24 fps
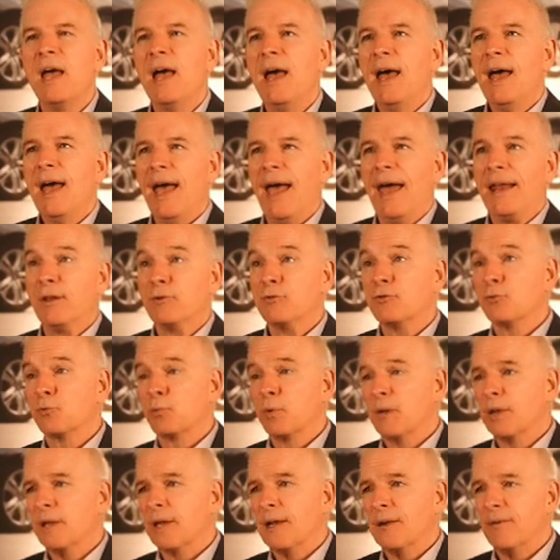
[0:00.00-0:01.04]
And this is
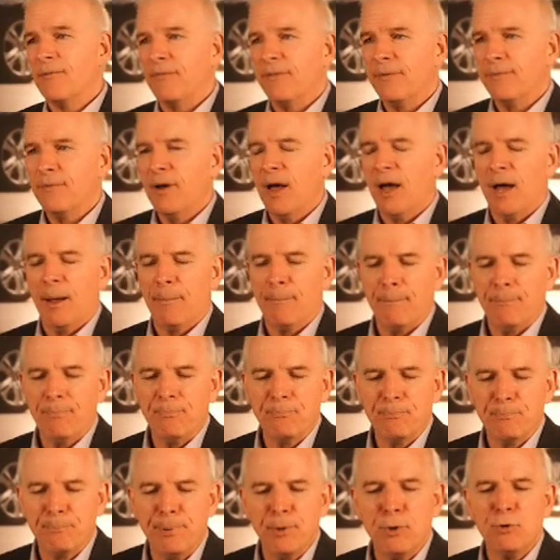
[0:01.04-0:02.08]
really going to
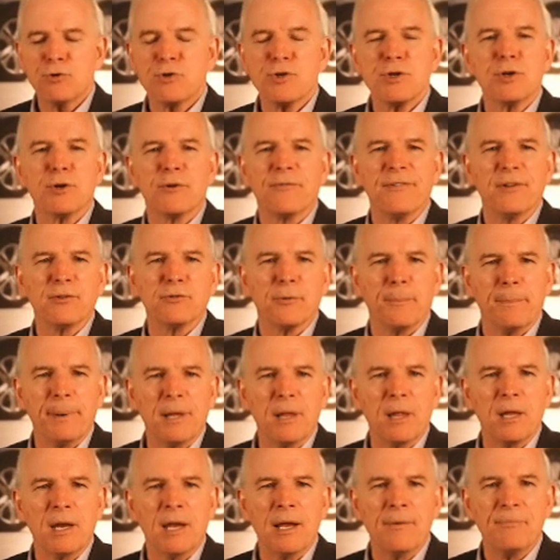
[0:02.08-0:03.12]
boost your
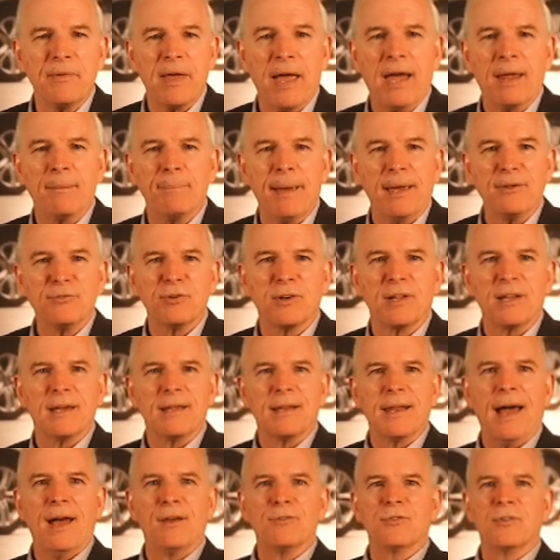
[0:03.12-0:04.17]
visibility and basically
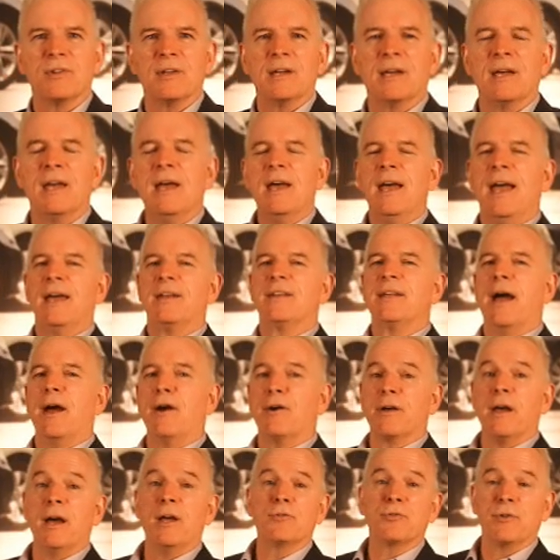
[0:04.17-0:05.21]
allows the entire
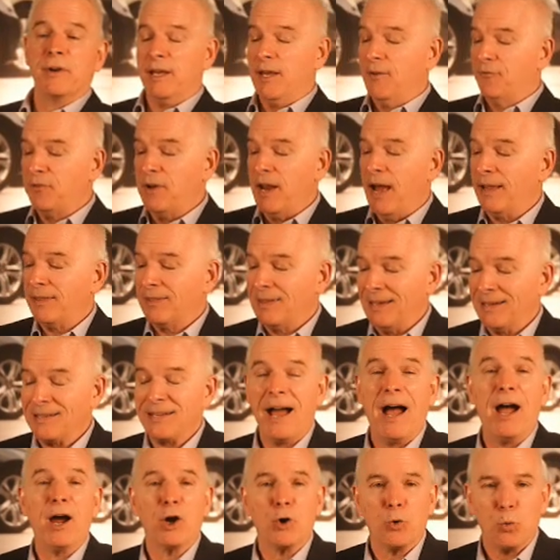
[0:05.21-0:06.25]
country, if not the
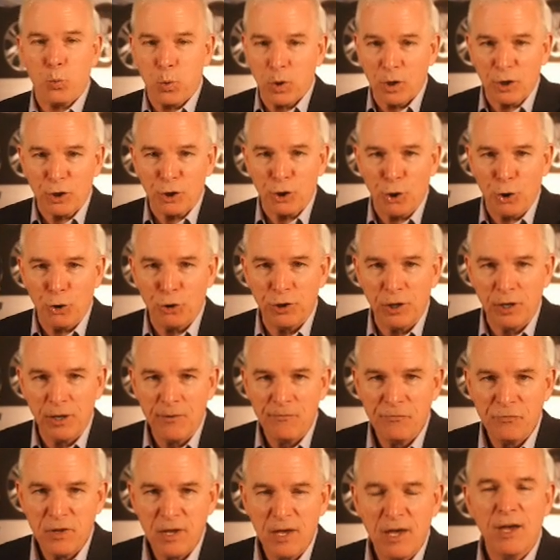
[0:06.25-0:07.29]
entire world,
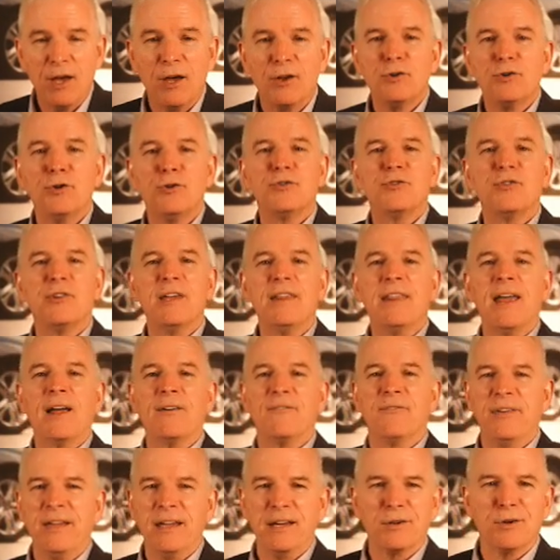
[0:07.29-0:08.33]
to see that
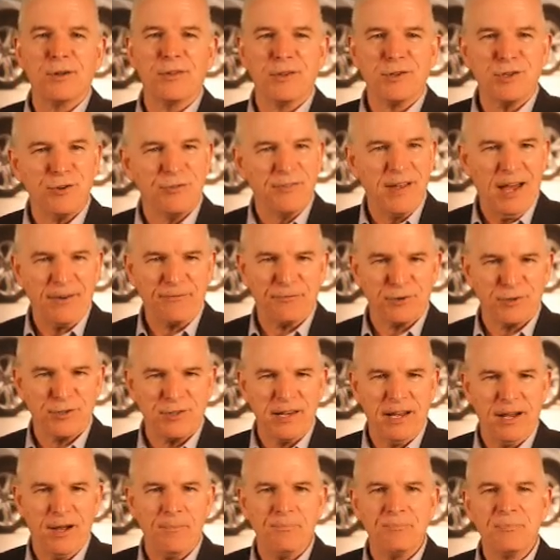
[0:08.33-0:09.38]
vehicle that you've got for
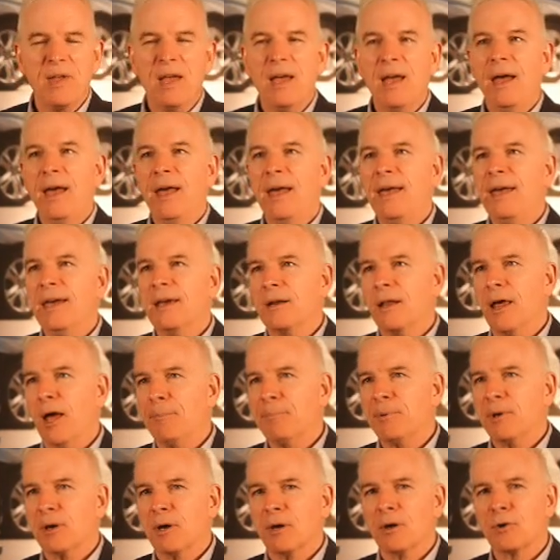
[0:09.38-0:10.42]
sale. It'll
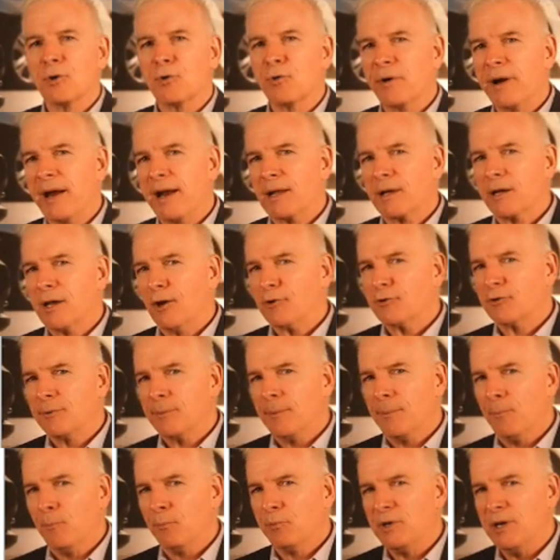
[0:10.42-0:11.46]
help you create a
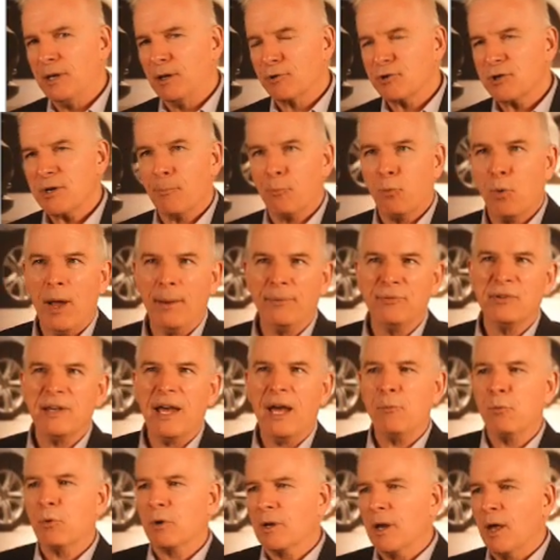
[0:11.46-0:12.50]
custom dealership
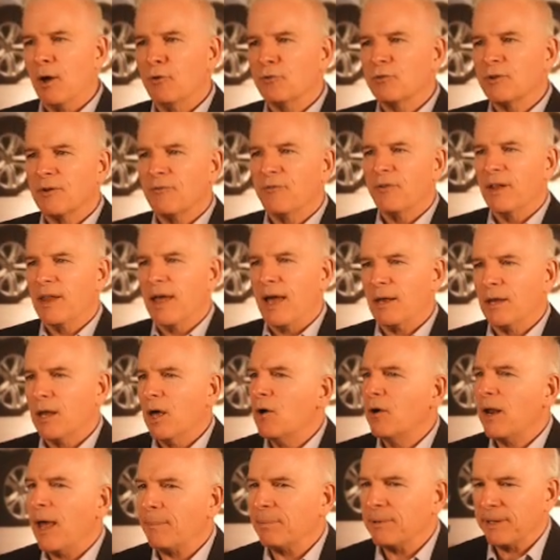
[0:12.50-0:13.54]
website where loans can fill out
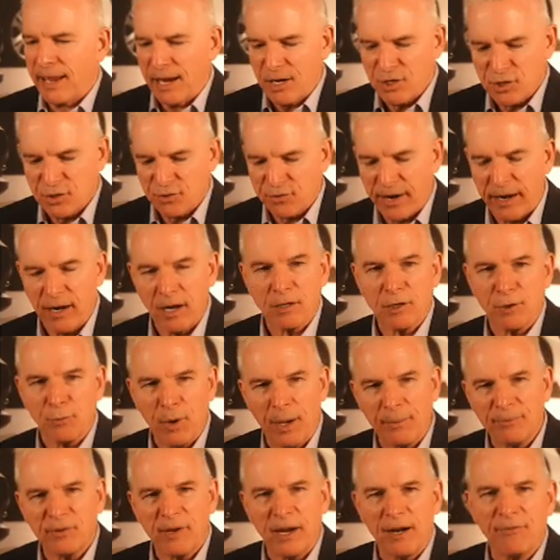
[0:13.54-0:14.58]
loan applications right on your
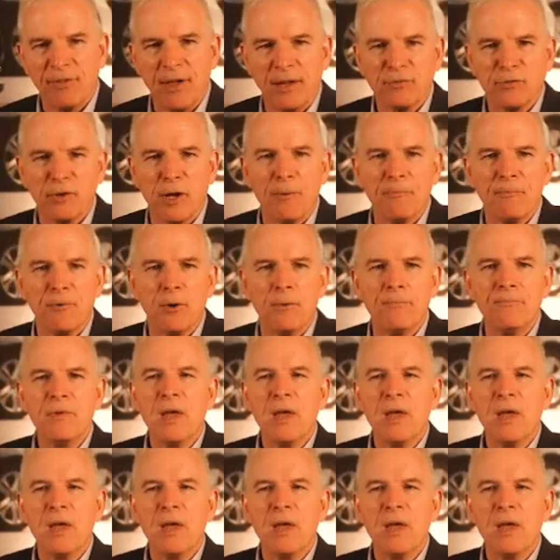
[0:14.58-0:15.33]
website if that's helpful.